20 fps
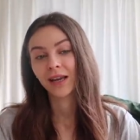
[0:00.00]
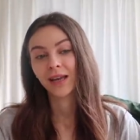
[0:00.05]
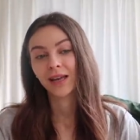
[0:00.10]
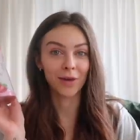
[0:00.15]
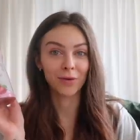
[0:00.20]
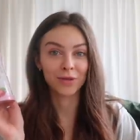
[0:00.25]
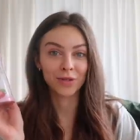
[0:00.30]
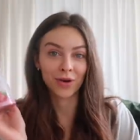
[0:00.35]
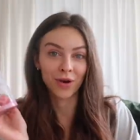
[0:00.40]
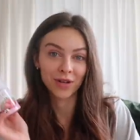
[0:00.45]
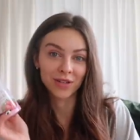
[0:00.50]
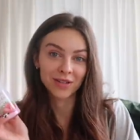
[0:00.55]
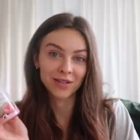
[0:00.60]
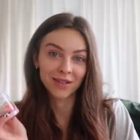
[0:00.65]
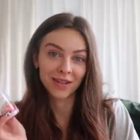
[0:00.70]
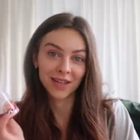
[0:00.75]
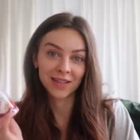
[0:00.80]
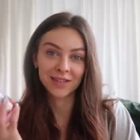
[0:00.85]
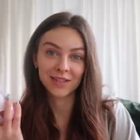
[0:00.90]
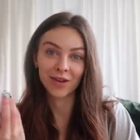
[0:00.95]
I was
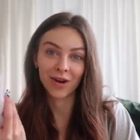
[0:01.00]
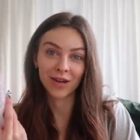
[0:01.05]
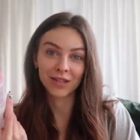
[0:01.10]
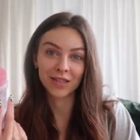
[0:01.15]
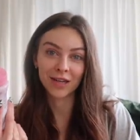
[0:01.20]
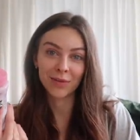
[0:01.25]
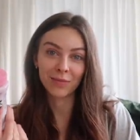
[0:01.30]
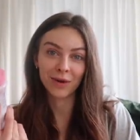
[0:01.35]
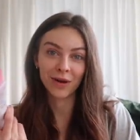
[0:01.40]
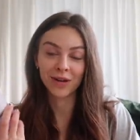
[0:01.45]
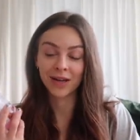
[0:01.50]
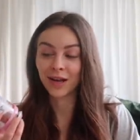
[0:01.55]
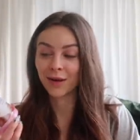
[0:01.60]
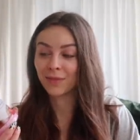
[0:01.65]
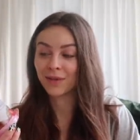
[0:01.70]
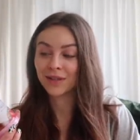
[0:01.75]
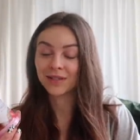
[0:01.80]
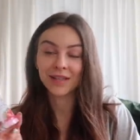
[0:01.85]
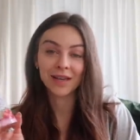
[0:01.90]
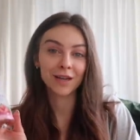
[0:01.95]
constantly stocked up on
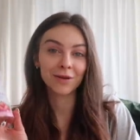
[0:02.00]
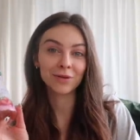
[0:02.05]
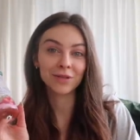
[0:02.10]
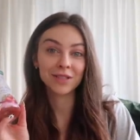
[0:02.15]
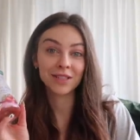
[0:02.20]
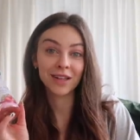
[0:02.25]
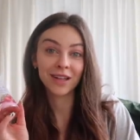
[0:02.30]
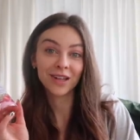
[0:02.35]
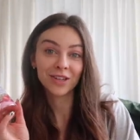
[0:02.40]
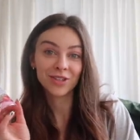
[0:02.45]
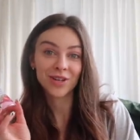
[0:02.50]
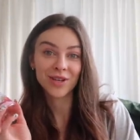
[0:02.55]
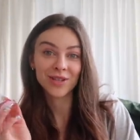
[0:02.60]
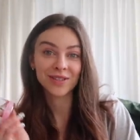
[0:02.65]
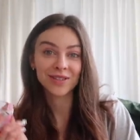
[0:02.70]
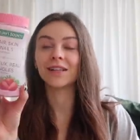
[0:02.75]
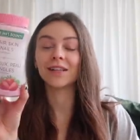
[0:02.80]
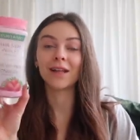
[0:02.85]
gummies and it was delicious.